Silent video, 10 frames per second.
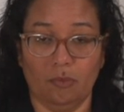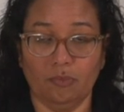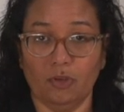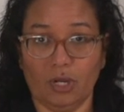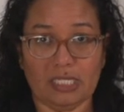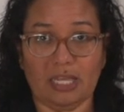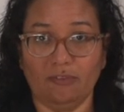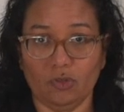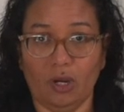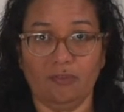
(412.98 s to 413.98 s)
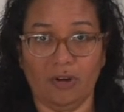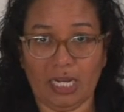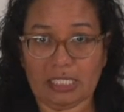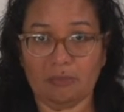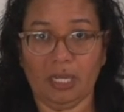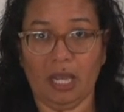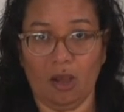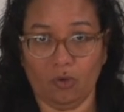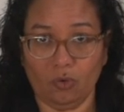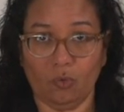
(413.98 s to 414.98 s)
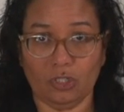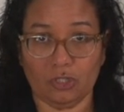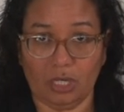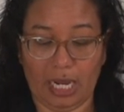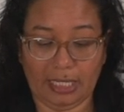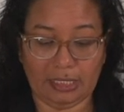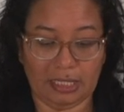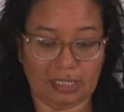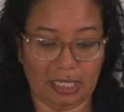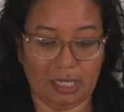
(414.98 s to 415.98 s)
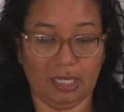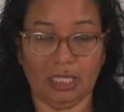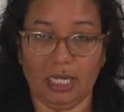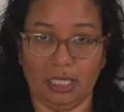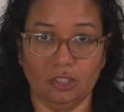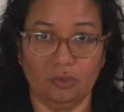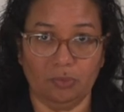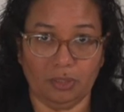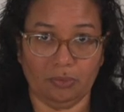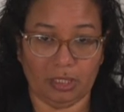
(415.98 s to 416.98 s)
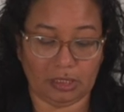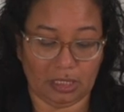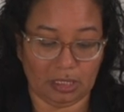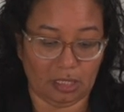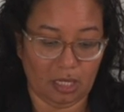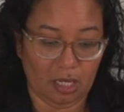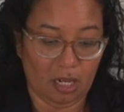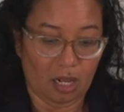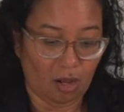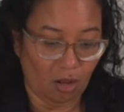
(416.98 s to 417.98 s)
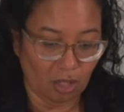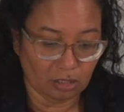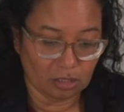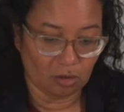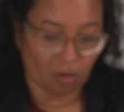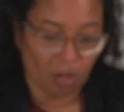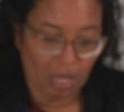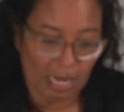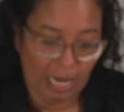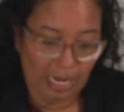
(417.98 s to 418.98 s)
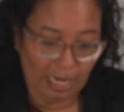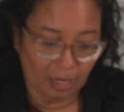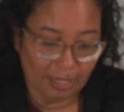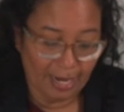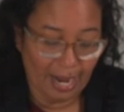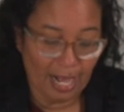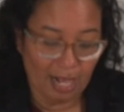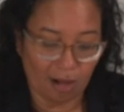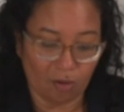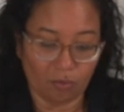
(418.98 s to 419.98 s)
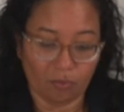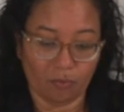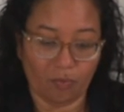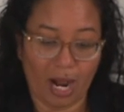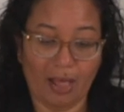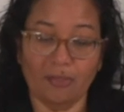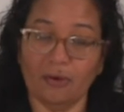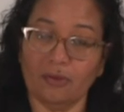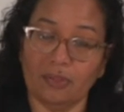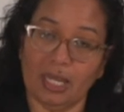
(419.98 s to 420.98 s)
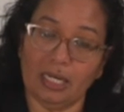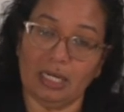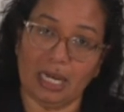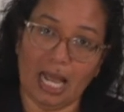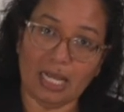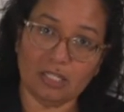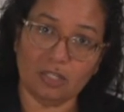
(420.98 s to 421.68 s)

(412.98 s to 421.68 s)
You guys have to advise me how would you like the 1099 to be written. Also, now, rather than last